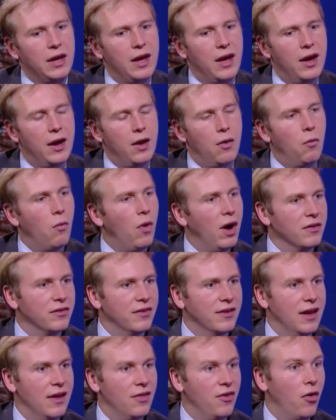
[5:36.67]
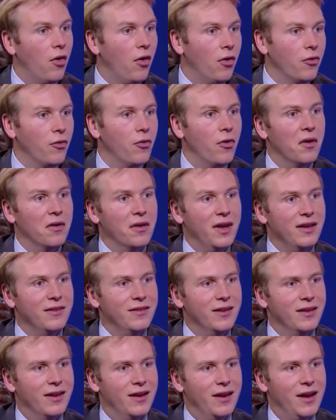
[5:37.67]
we work together on royal
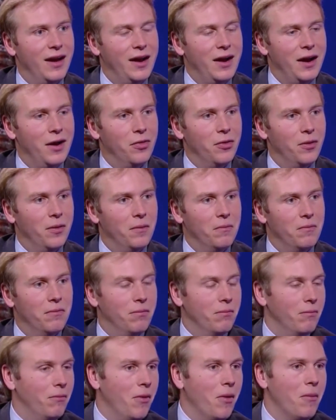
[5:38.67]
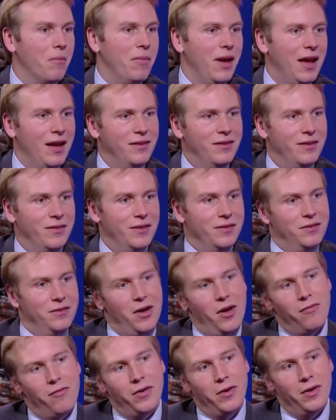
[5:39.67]
etiquette?" And I thought, what better than
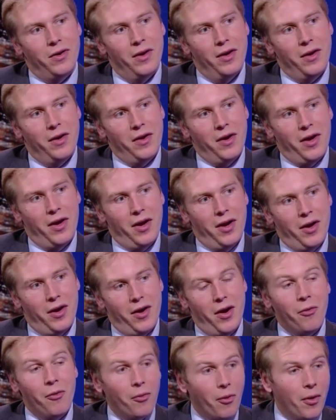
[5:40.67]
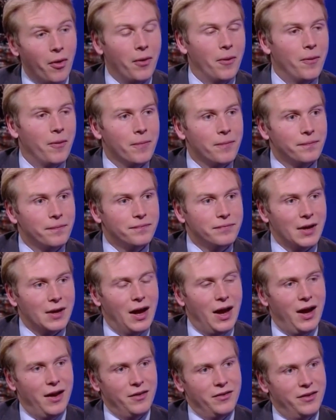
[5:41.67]
to have a royal
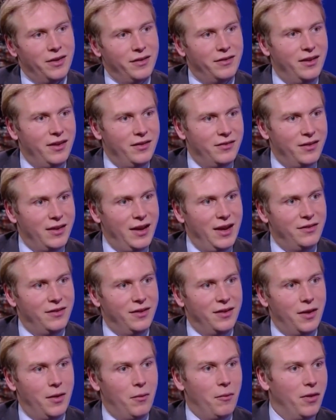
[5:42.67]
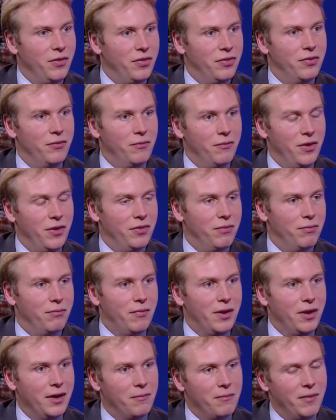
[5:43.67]
actually teaching etiquette with
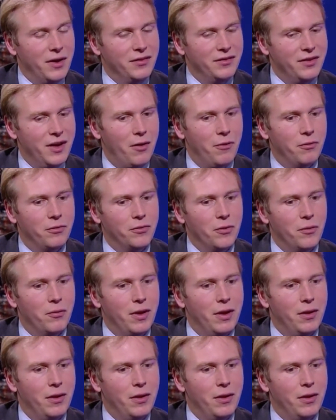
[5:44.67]
myself. So